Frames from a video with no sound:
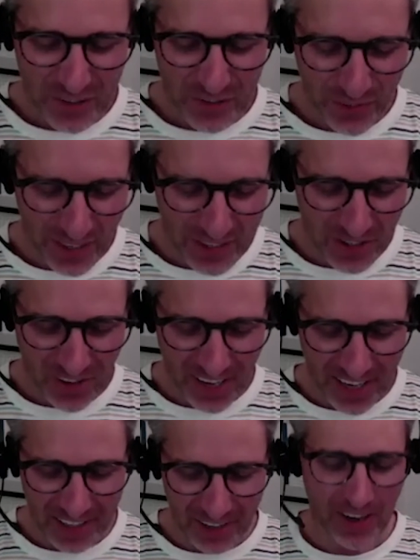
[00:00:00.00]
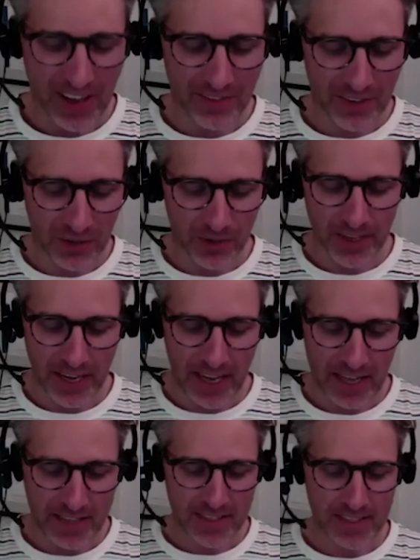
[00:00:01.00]
It was frustrating not having all
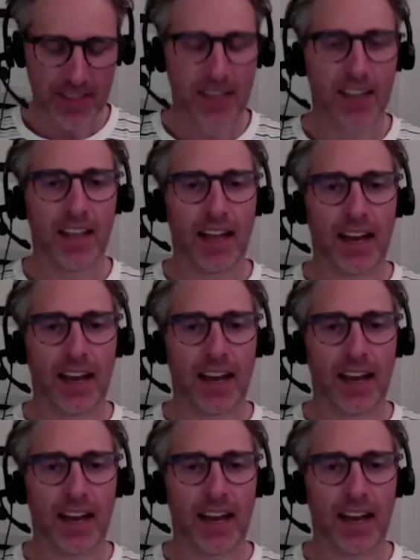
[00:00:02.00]
the answers